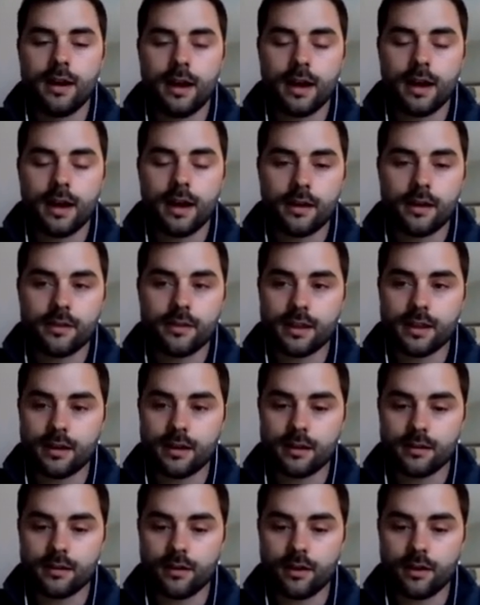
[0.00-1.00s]
and
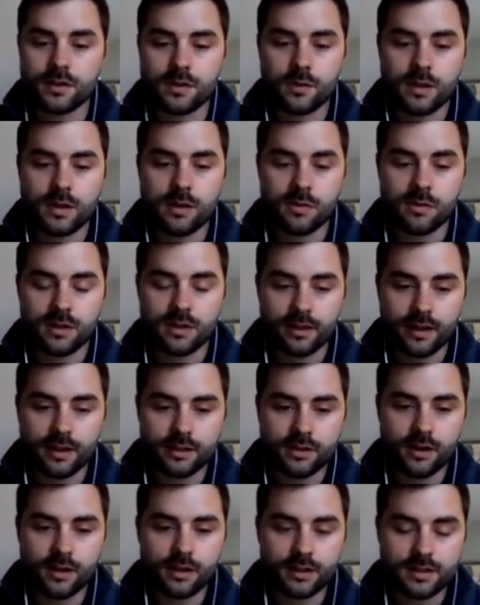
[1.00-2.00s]
then also keeping the
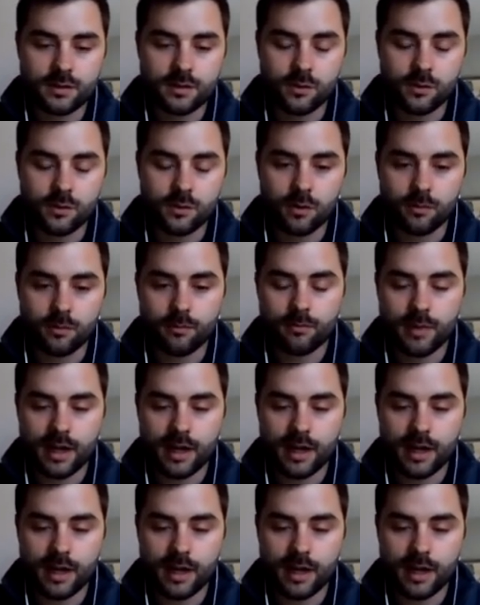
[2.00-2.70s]
electronics cool